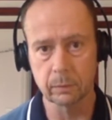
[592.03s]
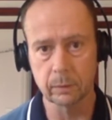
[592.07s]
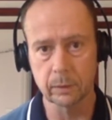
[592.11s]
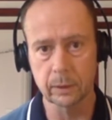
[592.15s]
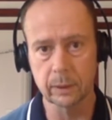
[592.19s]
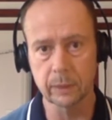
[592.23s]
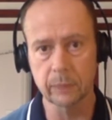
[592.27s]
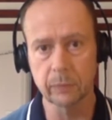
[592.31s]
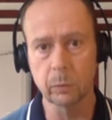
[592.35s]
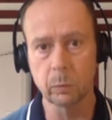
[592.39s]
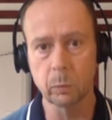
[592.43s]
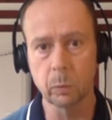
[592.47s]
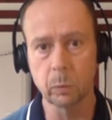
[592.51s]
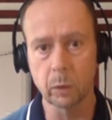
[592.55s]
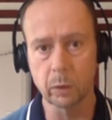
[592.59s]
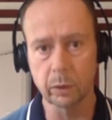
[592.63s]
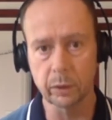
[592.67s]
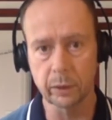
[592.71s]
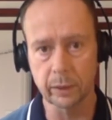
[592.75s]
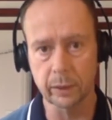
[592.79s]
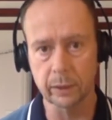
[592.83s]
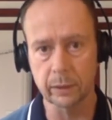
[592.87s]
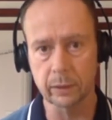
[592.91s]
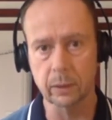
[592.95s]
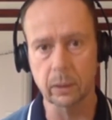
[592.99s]
Even 1
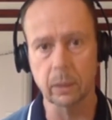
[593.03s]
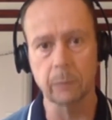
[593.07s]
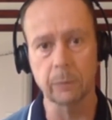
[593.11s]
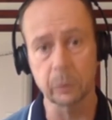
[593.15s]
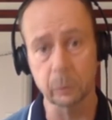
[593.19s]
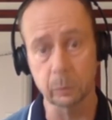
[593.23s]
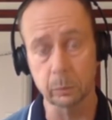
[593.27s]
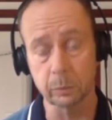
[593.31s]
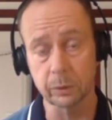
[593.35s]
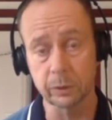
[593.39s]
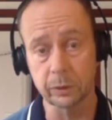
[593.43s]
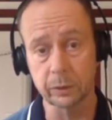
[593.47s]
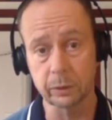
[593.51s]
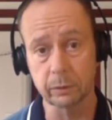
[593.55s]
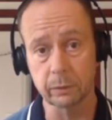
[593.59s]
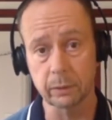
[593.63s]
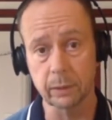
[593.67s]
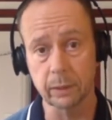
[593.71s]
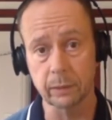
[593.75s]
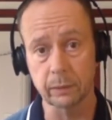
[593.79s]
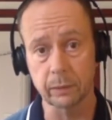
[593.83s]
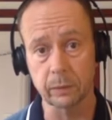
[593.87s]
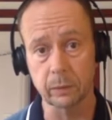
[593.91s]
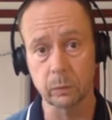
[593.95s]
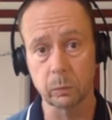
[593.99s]
year time is almost
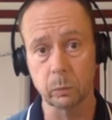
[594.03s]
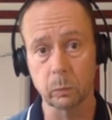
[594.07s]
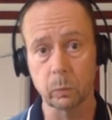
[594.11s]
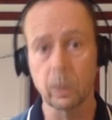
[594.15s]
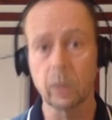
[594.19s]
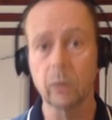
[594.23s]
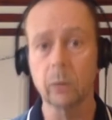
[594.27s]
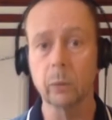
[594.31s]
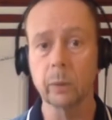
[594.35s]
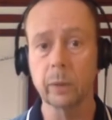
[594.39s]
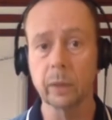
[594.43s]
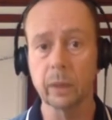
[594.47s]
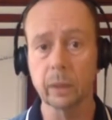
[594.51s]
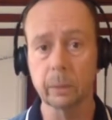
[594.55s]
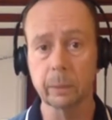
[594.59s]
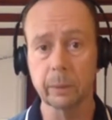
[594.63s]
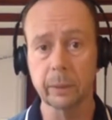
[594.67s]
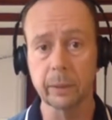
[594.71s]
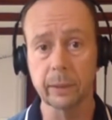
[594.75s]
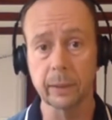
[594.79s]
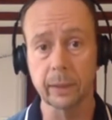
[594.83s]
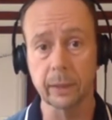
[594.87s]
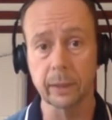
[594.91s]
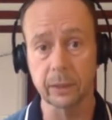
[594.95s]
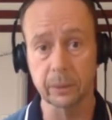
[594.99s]
irrelevant. Where are we going to
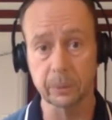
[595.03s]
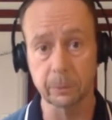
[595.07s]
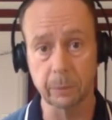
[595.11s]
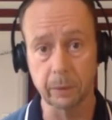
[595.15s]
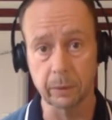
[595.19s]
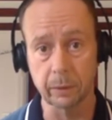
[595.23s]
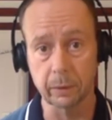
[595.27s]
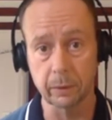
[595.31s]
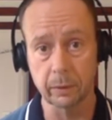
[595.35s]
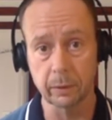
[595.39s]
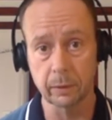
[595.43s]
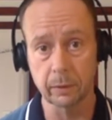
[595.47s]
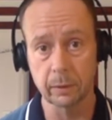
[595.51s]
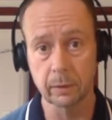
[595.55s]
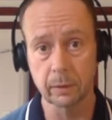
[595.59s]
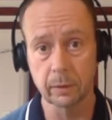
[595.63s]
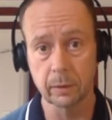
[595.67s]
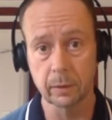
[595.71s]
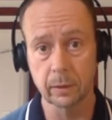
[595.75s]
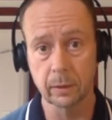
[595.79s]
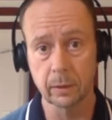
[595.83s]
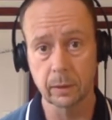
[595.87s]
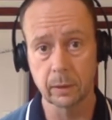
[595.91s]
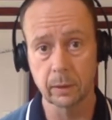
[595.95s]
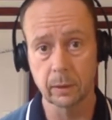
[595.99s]
be next month?
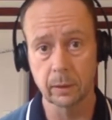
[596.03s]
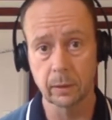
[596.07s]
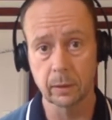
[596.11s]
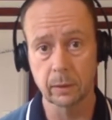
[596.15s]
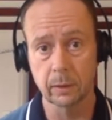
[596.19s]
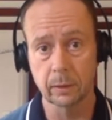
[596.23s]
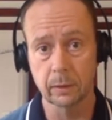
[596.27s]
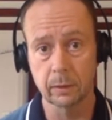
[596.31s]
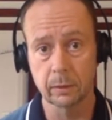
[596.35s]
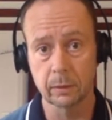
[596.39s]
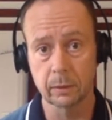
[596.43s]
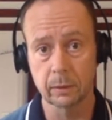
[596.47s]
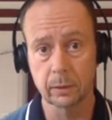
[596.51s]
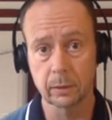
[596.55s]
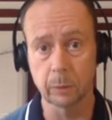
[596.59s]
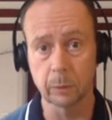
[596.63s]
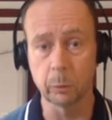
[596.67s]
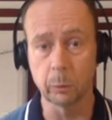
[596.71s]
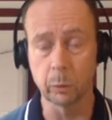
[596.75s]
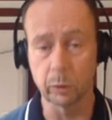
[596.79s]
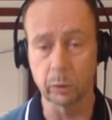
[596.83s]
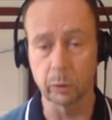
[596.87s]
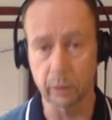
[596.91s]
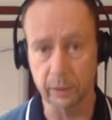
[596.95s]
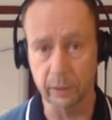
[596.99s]
Some
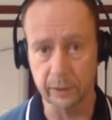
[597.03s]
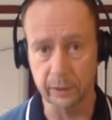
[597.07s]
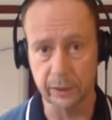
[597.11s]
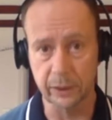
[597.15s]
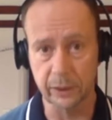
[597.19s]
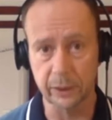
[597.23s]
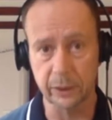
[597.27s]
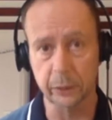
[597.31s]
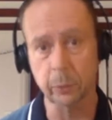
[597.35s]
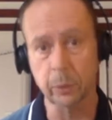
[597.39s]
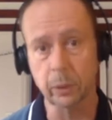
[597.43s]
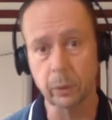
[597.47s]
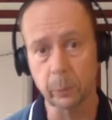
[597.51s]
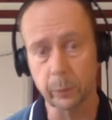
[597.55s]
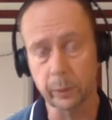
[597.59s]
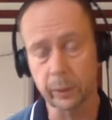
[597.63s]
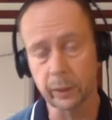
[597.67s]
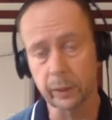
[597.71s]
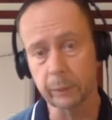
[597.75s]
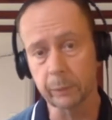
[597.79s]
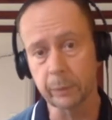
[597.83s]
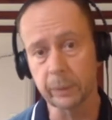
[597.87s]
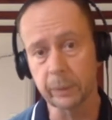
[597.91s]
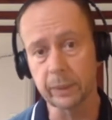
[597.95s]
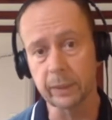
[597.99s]
organizations, where are we
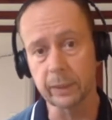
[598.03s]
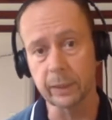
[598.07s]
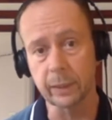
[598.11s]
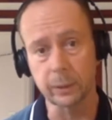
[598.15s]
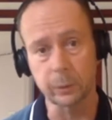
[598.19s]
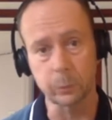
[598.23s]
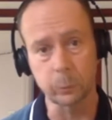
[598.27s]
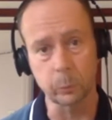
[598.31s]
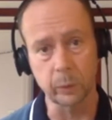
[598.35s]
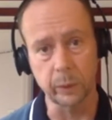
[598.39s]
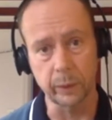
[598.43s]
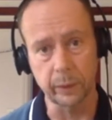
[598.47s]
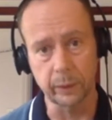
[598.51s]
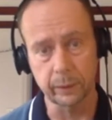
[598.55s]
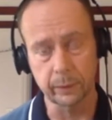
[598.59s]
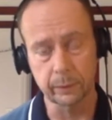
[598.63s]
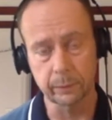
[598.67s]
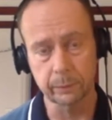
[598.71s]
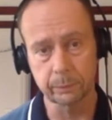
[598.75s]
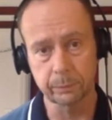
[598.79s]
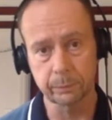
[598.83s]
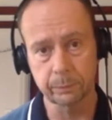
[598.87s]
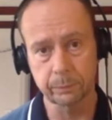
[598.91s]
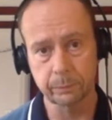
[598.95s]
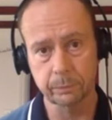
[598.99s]
going to be next week?
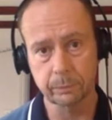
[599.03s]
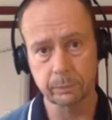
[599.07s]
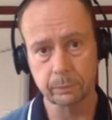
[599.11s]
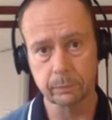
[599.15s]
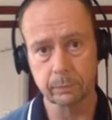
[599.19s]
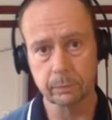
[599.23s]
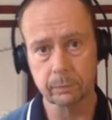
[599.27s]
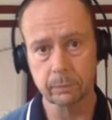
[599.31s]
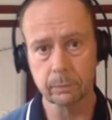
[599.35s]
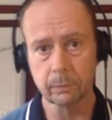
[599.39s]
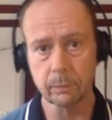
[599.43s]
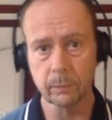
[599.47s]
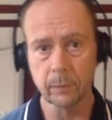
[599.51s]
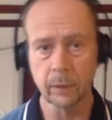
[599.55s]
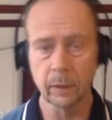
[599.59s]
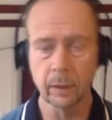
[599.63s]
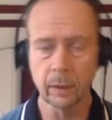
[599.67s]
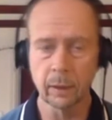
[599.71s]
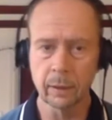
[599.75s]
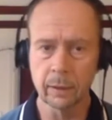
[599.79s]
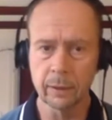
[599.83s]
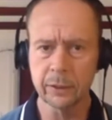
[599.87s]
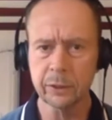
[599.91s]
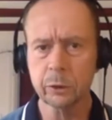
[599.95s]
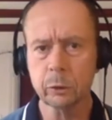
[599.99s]

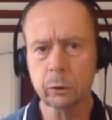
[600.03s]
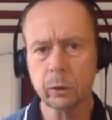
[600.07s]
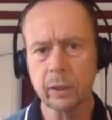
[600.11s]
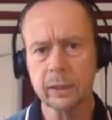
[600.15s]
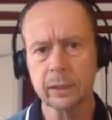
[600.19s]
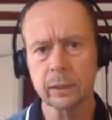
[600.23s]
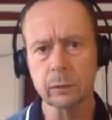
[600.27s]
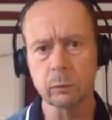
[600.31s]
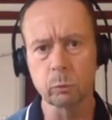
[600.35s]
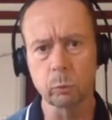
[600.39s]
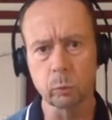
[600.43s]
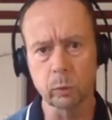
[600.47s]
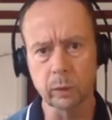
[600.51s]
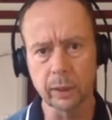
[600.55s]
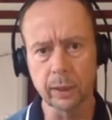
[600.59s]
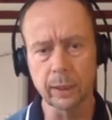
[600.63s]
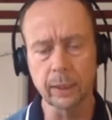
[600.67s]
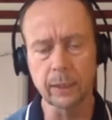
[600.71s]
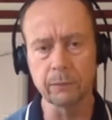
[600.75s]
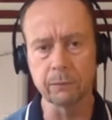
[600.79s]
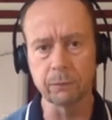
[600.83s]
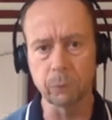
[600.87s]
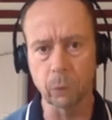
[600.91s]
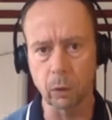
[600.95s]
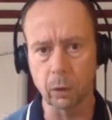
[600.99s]
This creates a
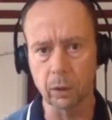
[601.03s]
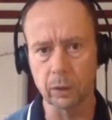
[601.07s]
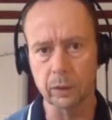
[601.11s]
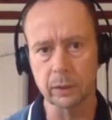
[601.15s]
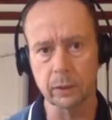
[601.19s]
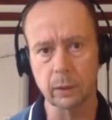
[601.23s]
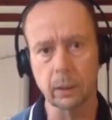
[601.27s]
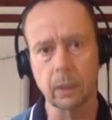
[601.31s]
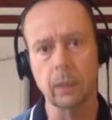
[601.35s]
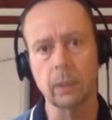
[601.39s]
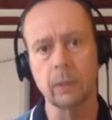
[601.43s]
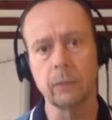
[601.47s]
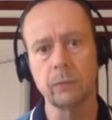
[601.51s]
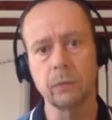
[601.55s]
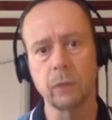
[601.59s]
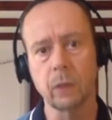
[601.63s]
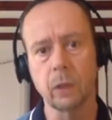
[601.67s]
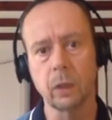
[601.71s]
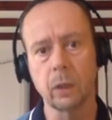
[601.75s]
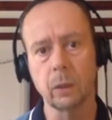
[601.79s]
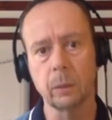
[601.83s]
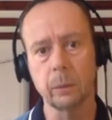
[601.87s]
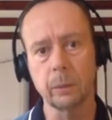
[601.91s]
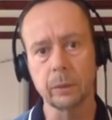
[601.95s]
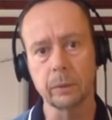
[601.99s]
really volatile
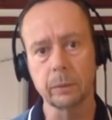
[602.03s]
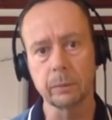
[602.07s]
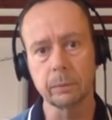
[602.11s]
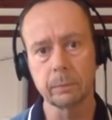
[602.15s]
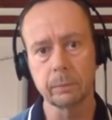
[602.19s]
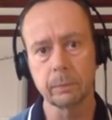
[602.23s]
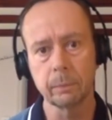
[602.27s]
environment.